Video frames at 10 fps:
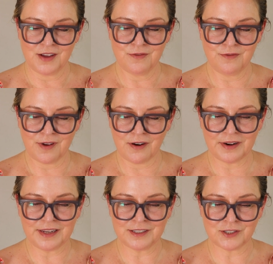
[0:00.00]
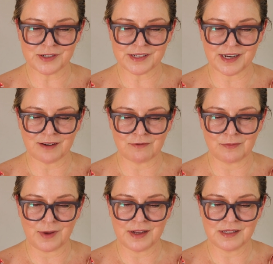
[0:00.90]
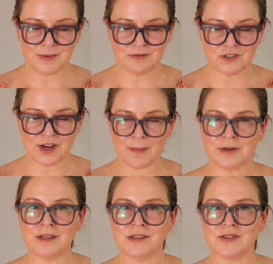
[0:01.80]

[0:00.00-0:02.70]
very interesting. Reminds me of Japanese